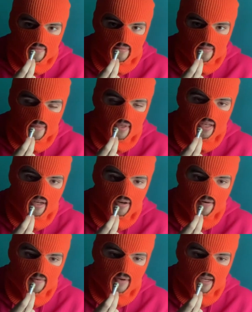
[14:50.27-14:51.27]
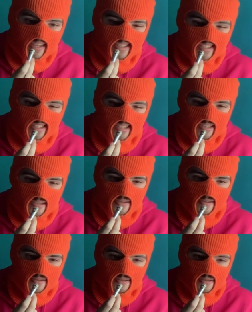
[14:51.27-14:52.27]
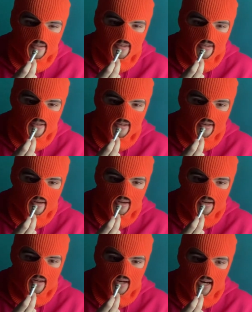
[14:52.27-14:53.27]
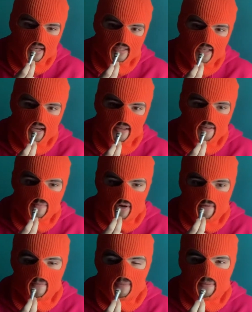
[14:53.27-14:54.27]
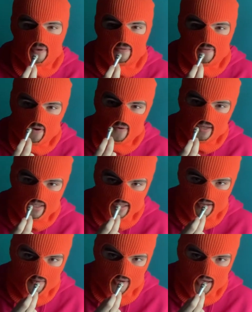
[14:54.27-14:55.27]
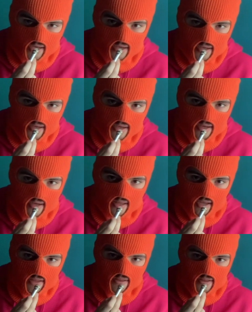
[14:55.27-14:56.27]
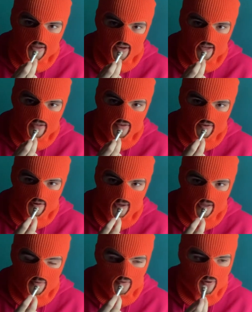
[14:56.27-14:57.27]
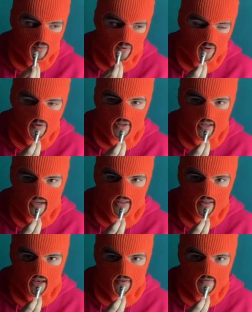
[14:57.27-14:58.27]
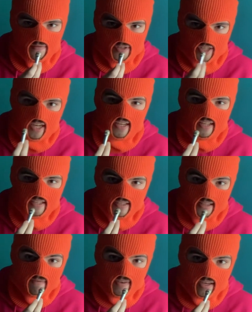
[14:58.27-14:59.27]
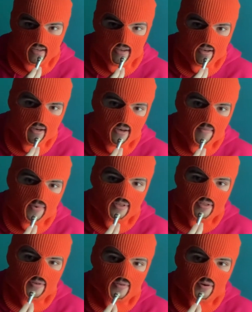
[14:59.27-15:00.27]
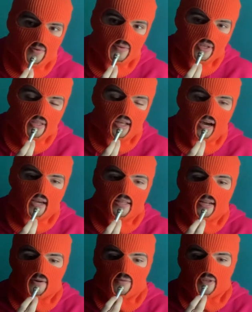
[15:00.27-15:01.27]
it's not exactly Wavy Baby focused in a way. a lot of the lyrics are sort of about the real world and like the life Jaden is living. But so the only line that I would really